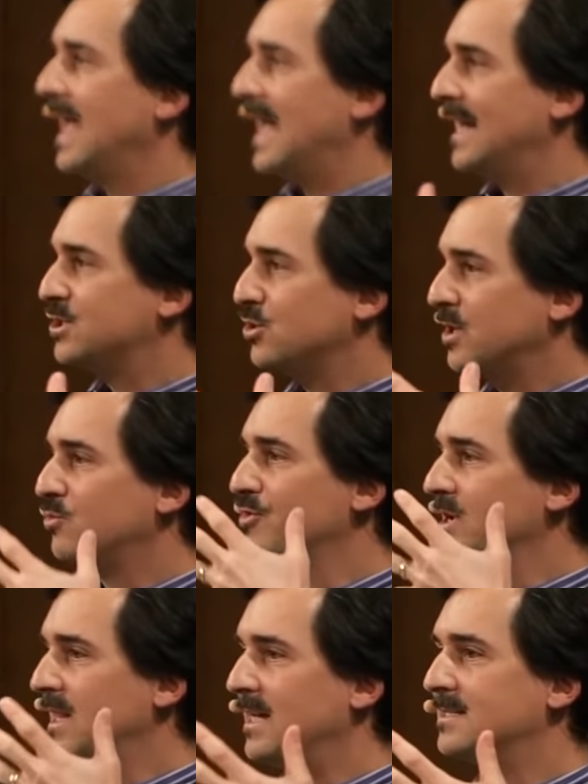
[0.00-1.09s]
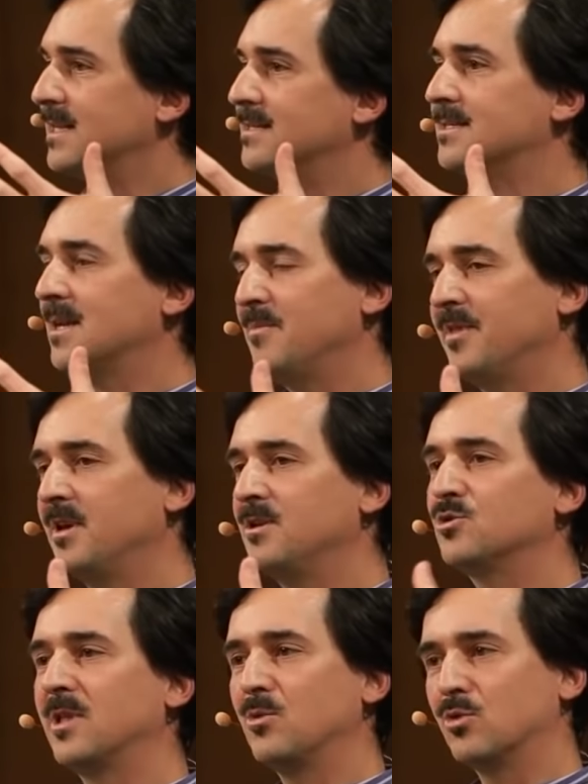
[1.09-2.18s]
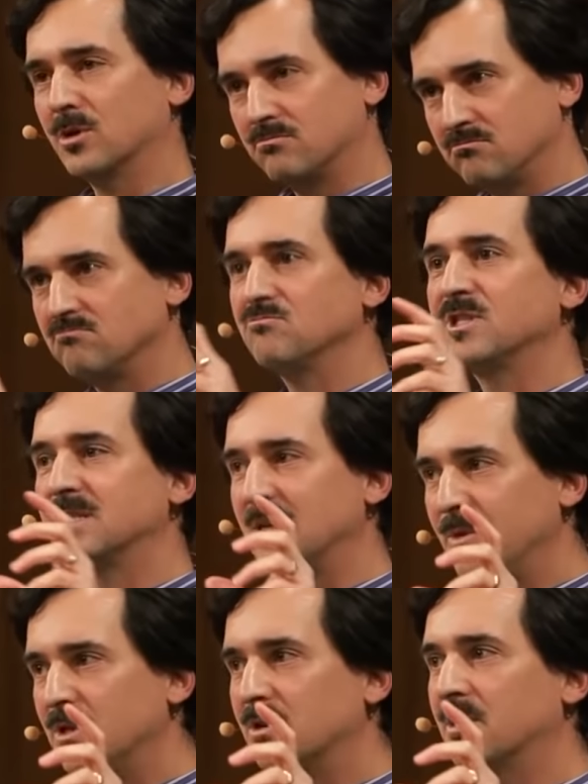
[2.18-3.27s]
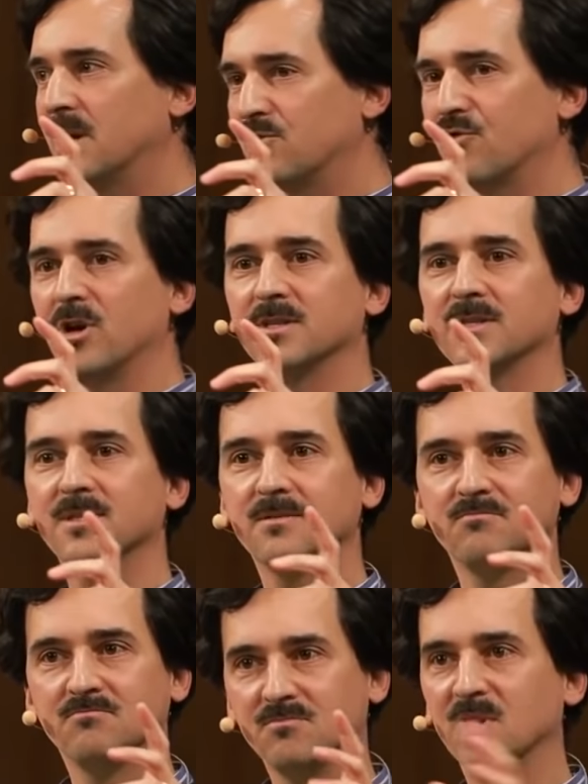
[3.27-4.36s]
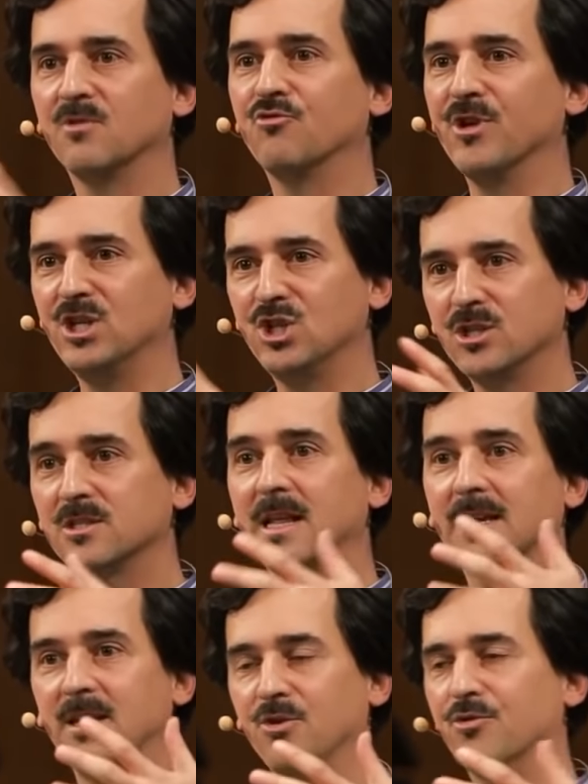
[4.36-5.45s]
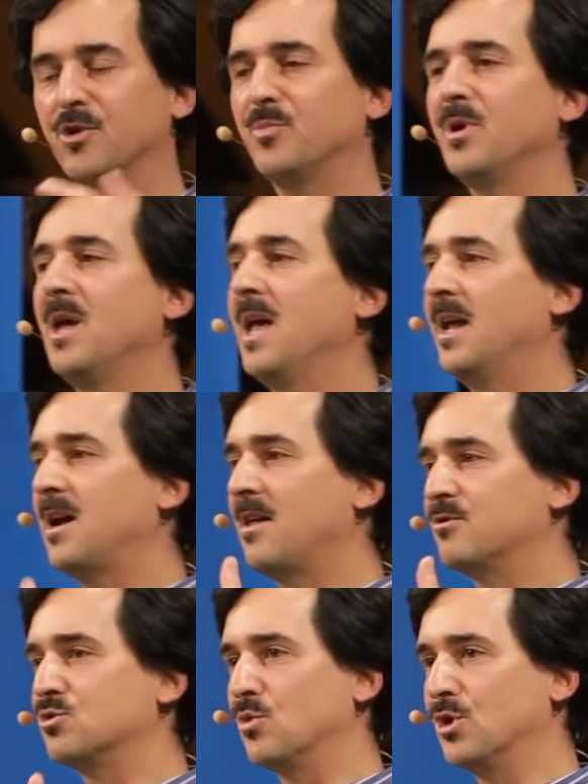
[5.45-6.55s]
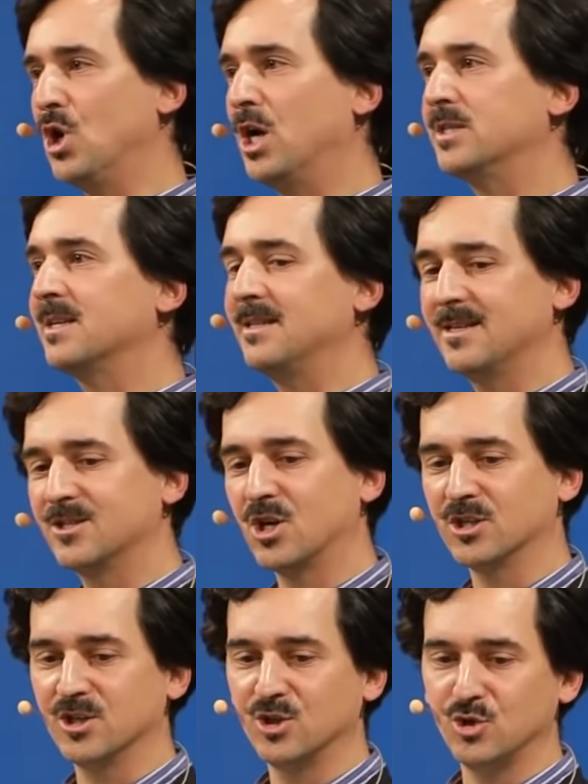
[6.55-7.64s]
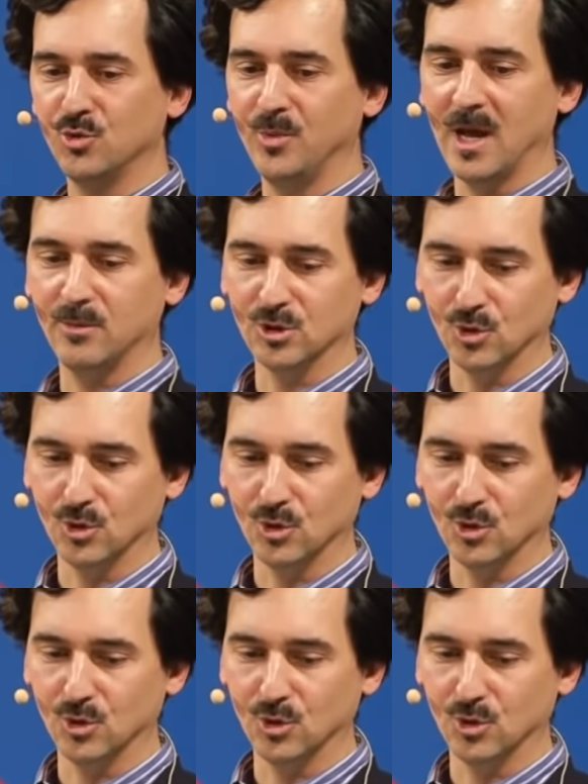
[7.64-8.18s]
And so they realized that some things, they were similar across regions like Europe, and others were not, and they started to be able to